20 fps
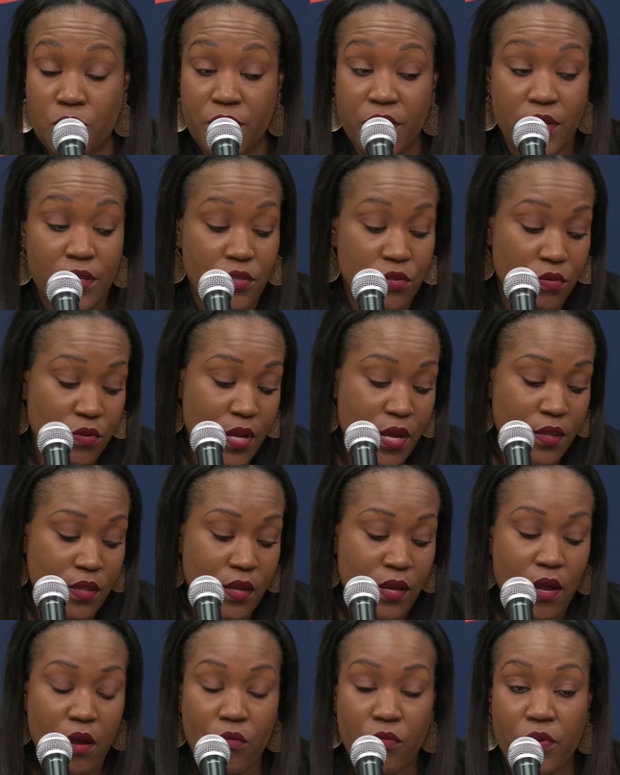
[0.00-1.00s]
We didn't do that.
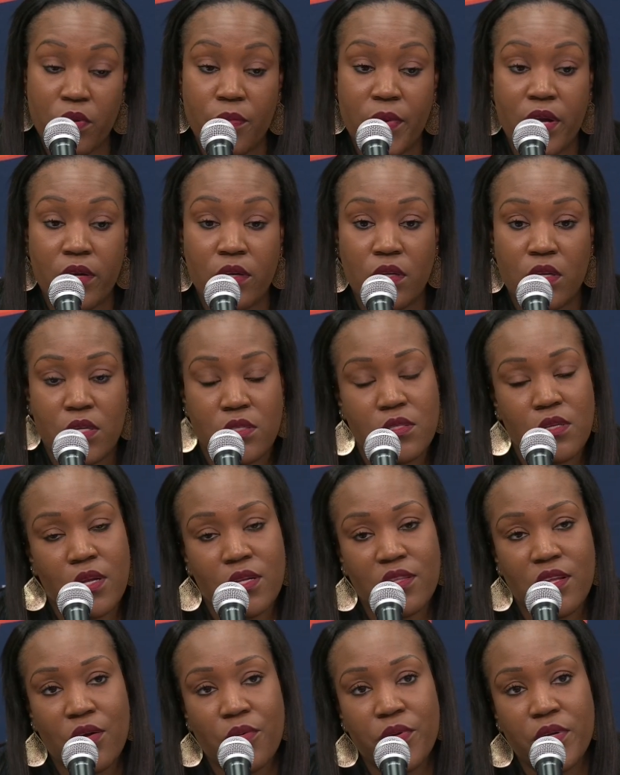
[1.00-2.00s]
They out rebounded us, and I
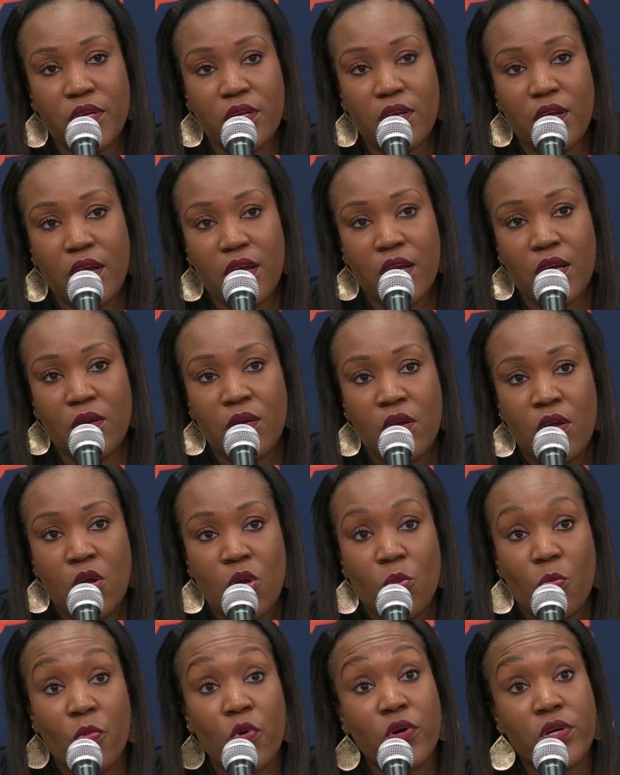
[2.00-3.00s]
thought we could have had
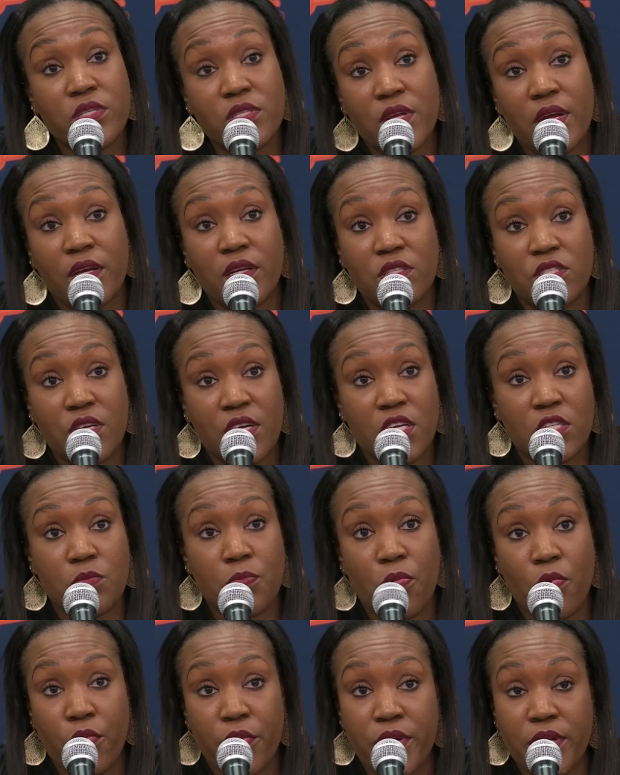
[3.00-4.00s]
more second chance
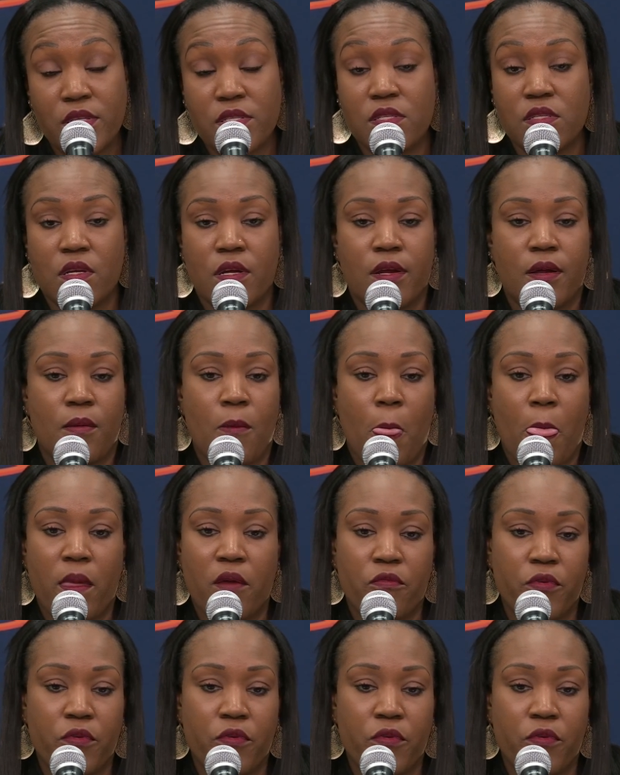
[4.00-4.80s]
points um,